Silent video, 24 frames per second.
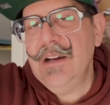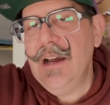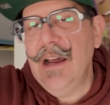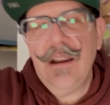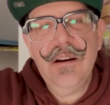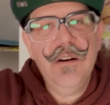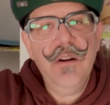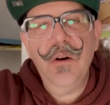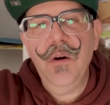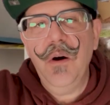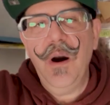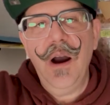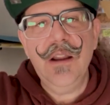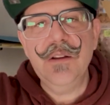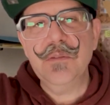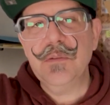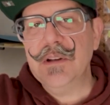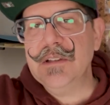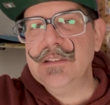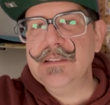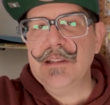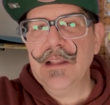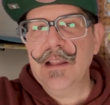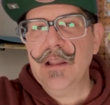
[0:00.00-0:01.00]
I just
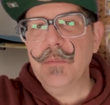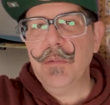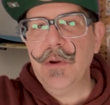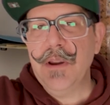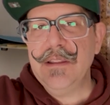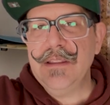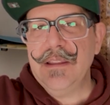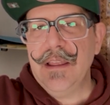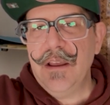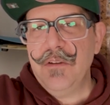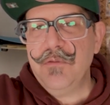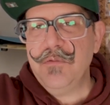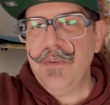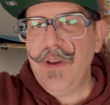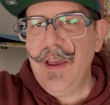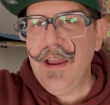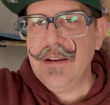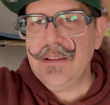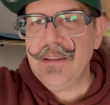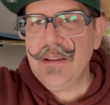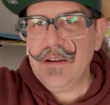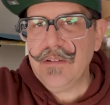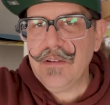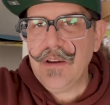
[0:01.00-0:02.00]
wanted to celebrate that
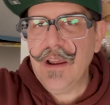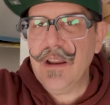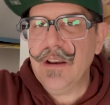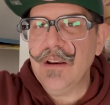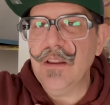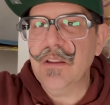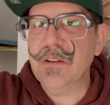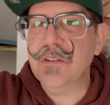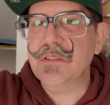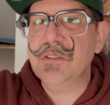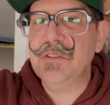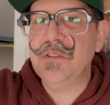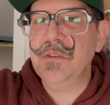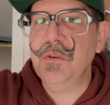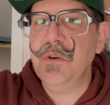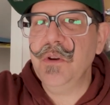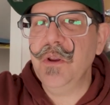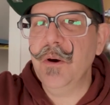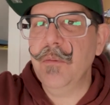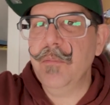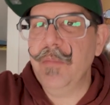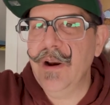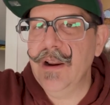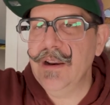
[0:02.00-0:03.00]
fact that I've got another
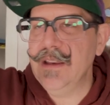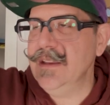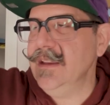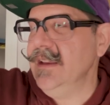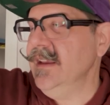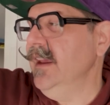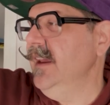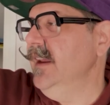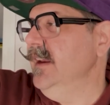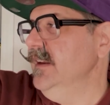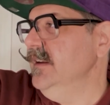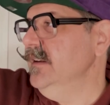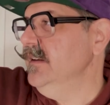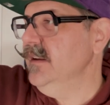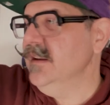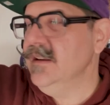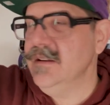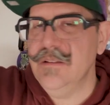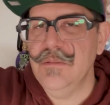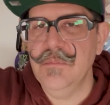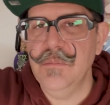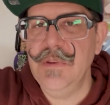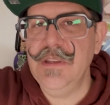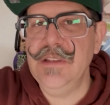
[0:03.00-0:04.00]
studio buddy. And
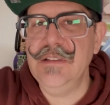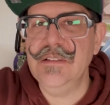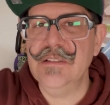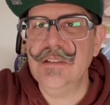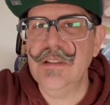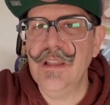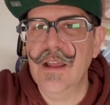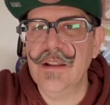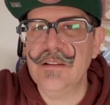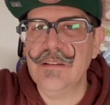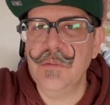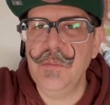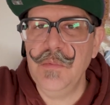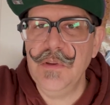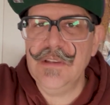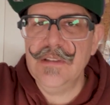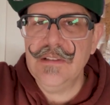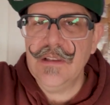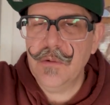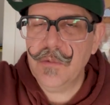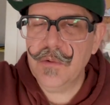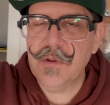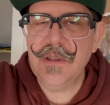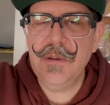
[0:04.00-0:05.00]
it means a lot to me
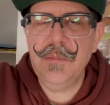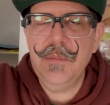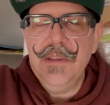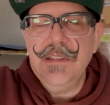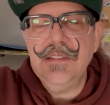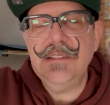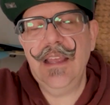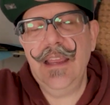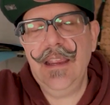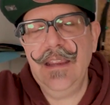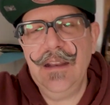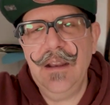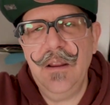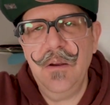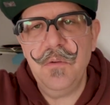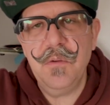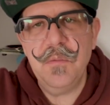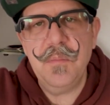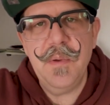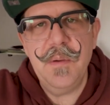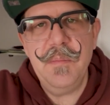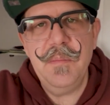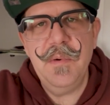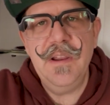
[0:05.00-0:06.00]
because I really missed hanging out
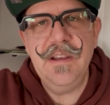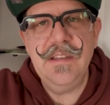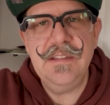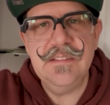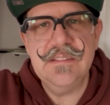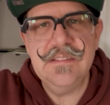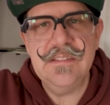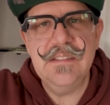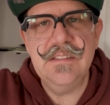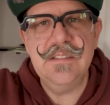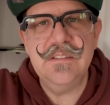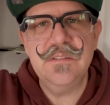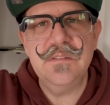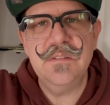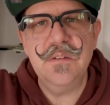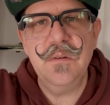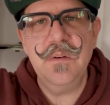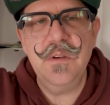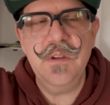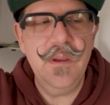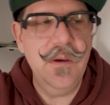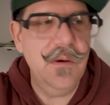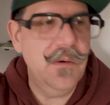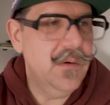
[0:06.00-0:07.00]
with my buddies in the
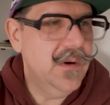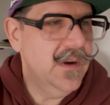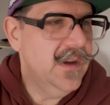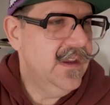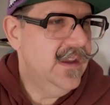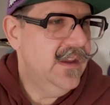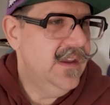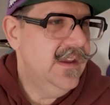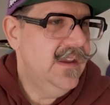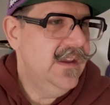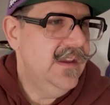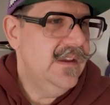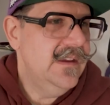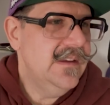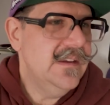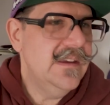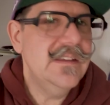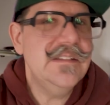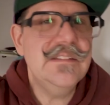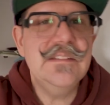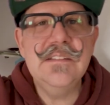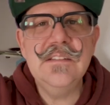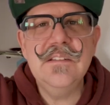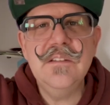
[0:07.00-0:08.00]
studio.
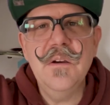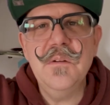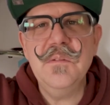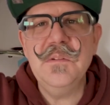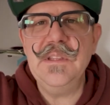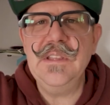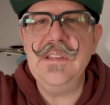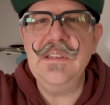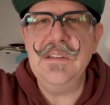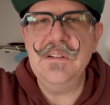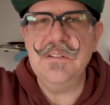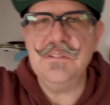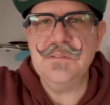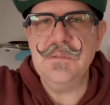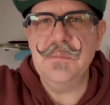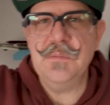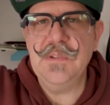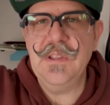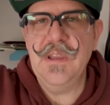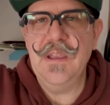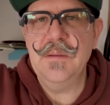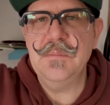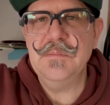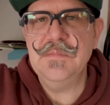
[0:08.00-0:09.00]
Because it's lonely in here
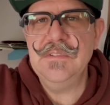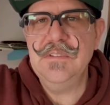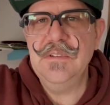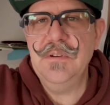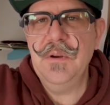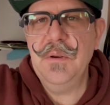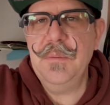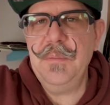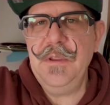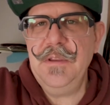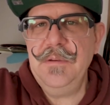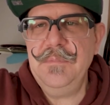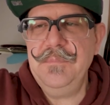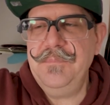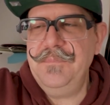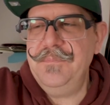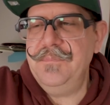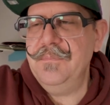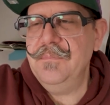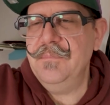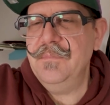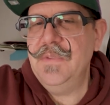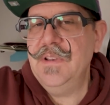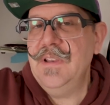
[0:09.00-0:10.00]
sometimes. You know what I mean?
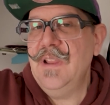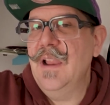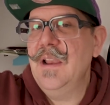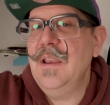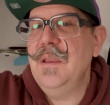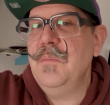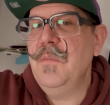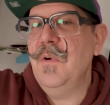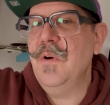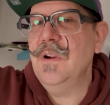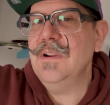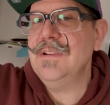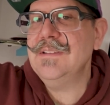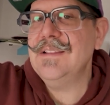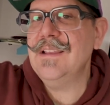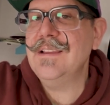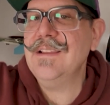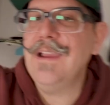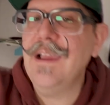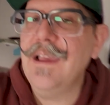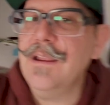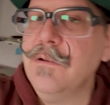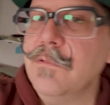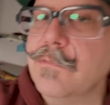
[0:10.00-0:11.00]
But not anymore because I
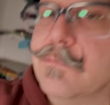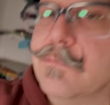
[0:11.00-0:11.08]
got